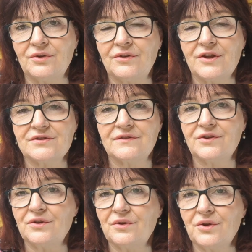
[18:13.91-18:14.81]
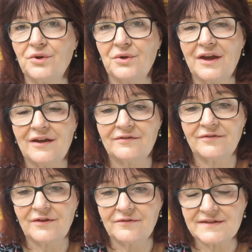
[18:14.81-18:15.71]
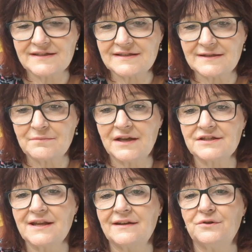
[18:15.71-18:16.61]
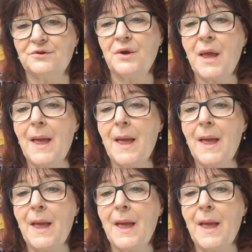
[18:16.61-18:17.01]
those of you who have visited my channel